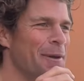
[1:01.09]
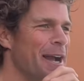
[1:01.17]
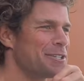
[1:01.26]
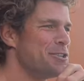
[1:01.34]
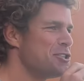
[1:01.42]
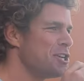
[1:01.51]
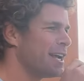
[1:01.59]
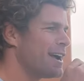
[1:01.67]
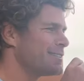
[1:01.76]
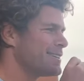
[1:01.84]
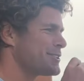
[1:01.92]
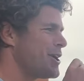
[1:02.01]
We got two
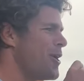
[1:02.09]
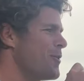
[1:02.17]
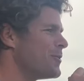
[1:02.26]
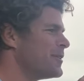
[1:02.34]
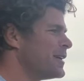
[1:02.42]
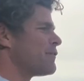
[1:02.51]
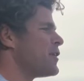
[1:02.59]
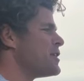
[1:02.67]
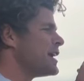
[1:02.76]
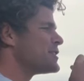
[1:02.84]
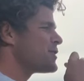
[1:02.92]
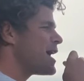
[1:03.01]
shakeouts. Let's go. How far are
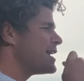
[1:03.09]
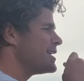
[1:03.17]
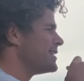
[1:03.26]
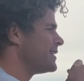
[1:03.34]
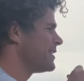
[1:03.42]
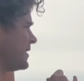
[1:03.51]
you guys riding?